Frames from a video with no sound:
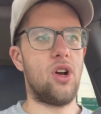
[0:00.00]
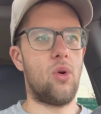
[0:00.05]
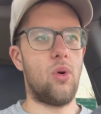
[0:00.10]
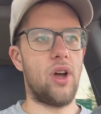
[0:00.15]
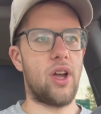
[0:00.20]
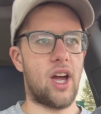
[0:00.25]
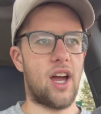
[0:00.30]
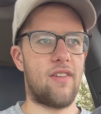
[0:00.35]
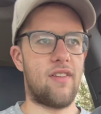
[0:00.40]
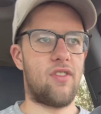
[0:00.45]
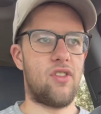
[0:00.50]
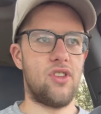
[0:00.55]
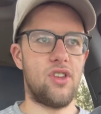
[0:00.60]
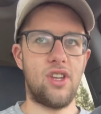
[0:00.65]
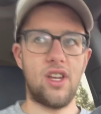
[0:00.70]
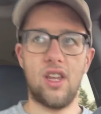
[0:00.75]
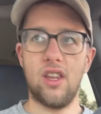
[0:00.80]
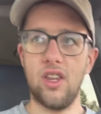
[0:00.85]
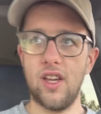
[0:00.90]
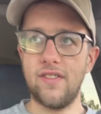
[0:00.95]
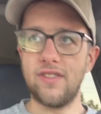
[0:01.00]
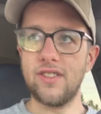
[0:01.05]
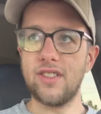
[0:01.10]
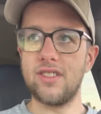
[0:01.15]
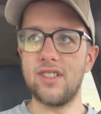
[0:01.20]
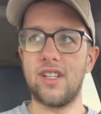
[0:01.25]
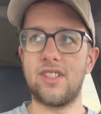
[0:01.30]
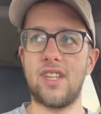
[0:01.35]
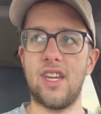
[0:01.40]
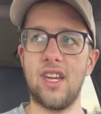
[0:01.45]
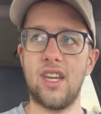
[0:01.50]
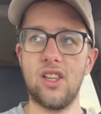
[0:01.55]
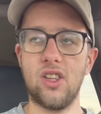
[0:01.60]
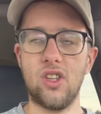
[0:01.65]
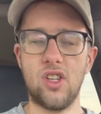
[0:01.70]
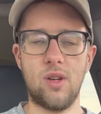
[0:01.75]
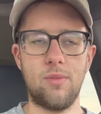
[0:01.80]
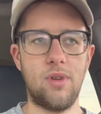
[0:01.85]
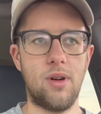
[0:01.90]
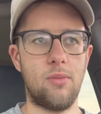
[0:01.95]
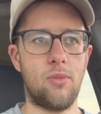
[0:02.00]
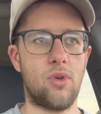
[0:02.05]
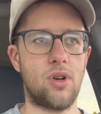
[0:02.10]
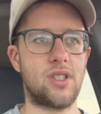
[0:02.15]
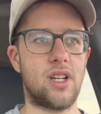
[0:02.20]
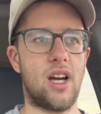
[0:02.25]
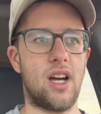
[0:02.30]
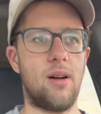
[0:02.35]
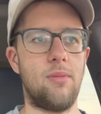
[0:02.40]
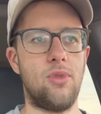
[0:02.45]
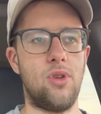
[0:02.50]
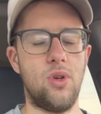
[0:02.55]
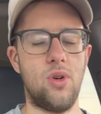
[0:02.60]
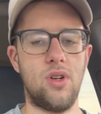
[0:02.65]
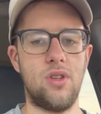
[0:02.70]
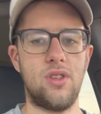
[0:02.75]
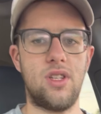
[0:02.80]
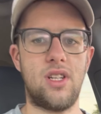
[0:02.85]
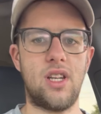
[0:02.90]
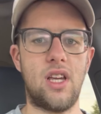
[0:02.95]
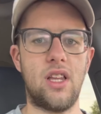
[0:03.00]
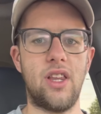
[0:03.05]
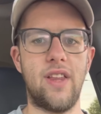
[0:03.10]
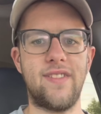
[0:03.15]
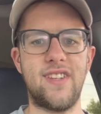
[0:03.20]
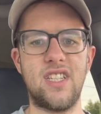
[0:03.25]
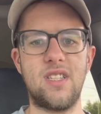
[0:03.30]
quick after the deadlifts because I take a little bit more time doing the deadlifts,